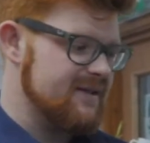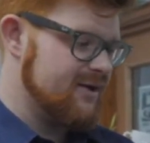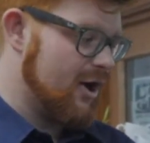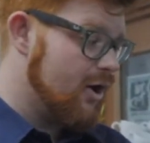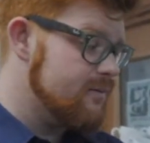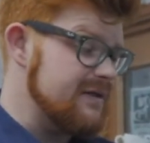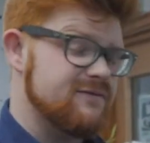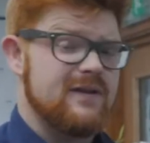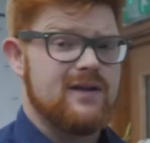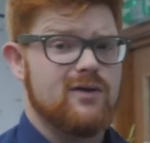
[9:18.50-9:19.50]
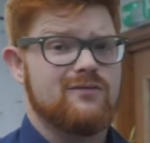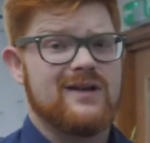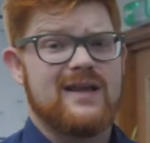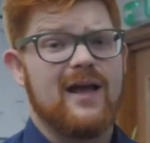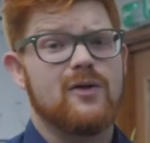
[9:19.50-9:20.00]
I hope this video
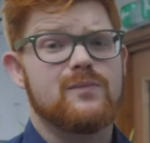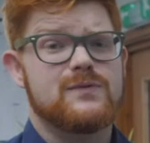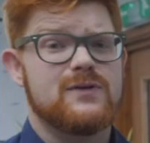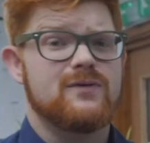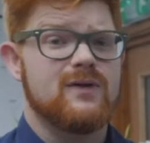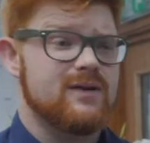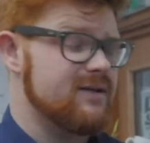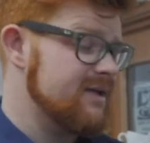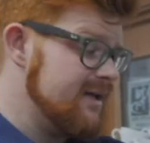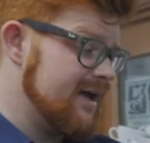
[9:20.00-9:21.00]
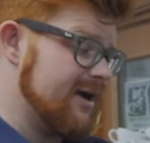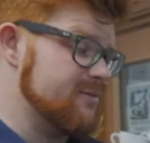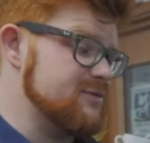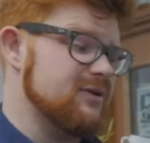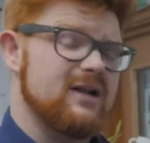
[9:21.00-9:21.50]
really helps you and
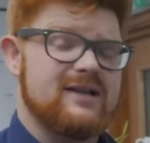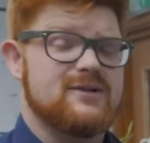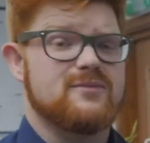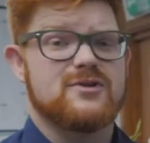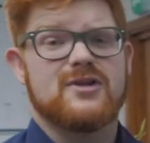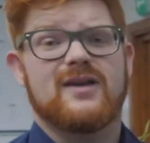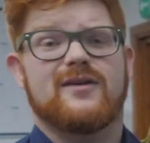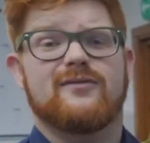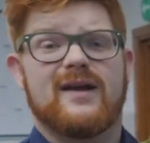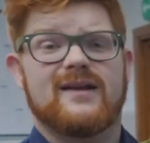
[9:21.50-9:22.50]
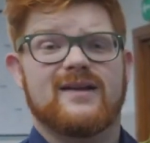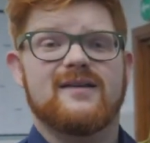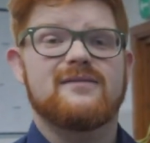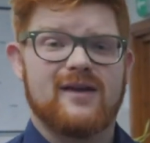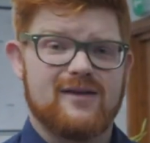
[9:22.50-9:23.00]
helps you clean your machine correctly.
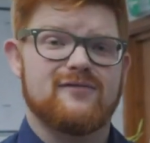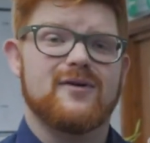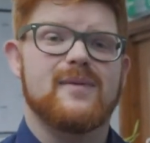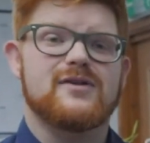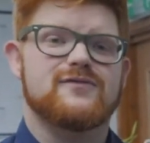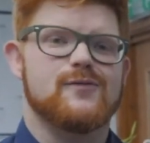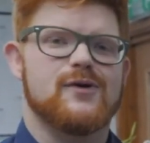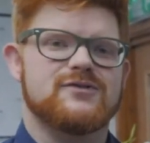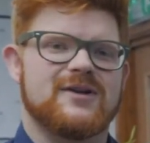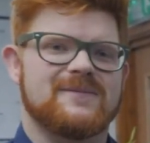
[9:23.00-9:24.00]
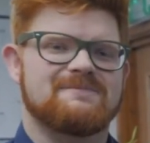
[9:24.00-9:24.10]
Thank you very much for watching.